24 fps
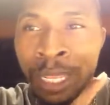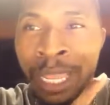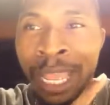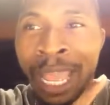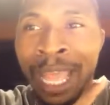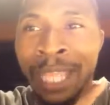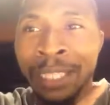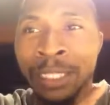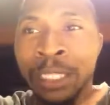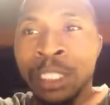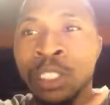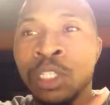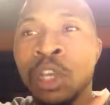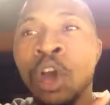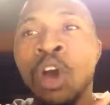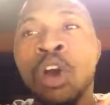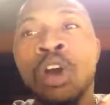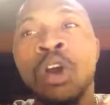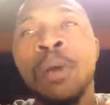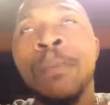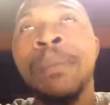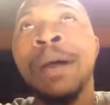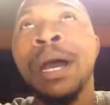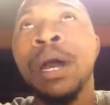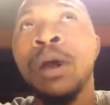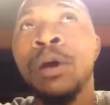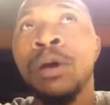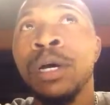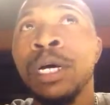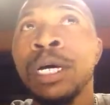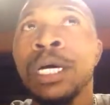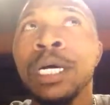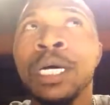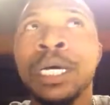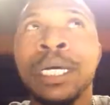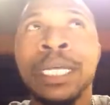they have to talk about
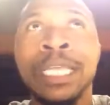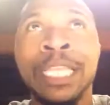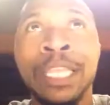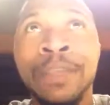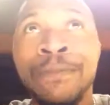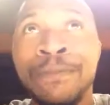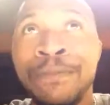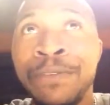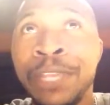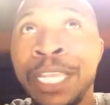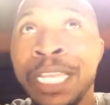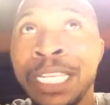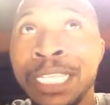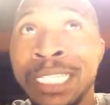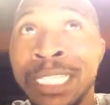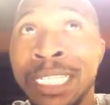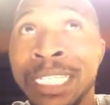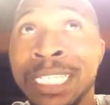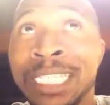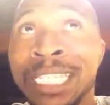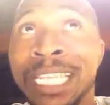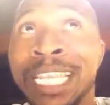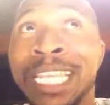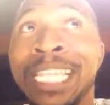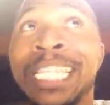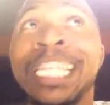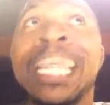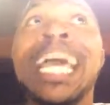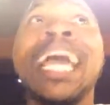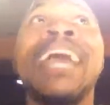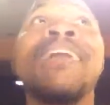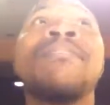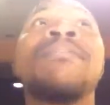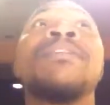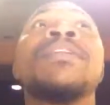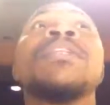Ephesians
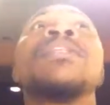11,